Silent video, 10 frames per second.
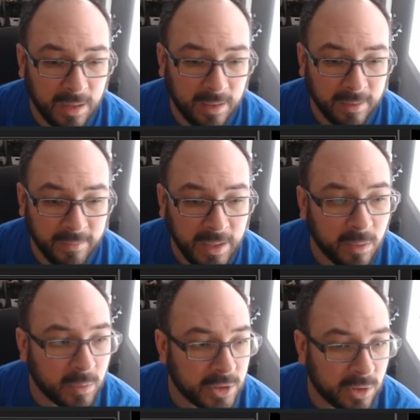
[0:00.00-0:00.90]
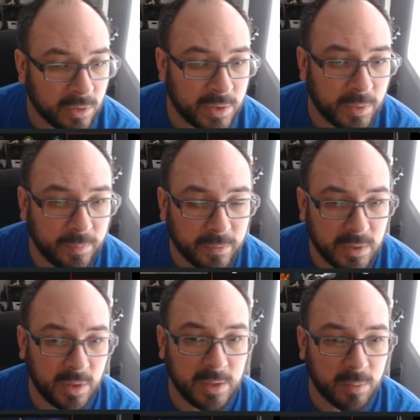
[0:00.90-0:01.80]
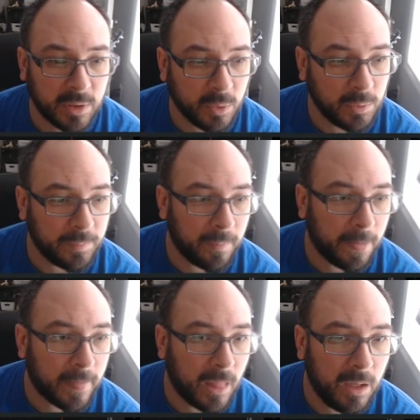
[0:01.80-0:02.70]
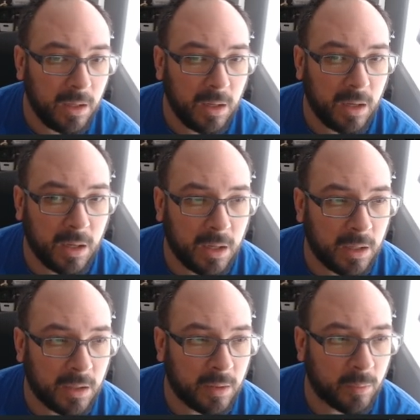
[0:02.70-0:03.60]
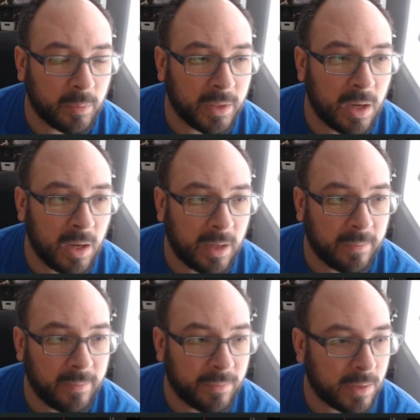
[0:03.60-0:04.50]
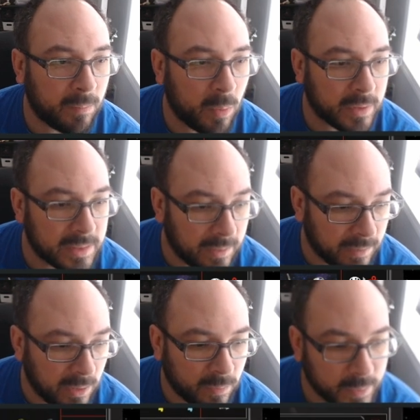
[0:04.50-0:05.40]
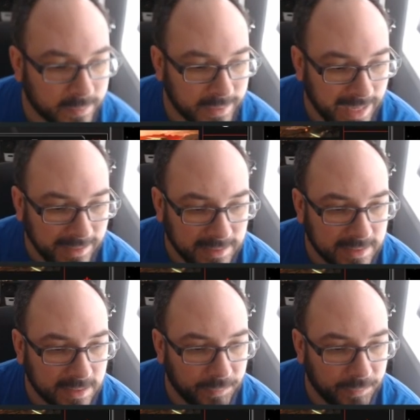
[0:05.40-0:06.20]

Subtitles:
evade with Jin or so. So that's pretty cool. We got 15 points left here for some talents.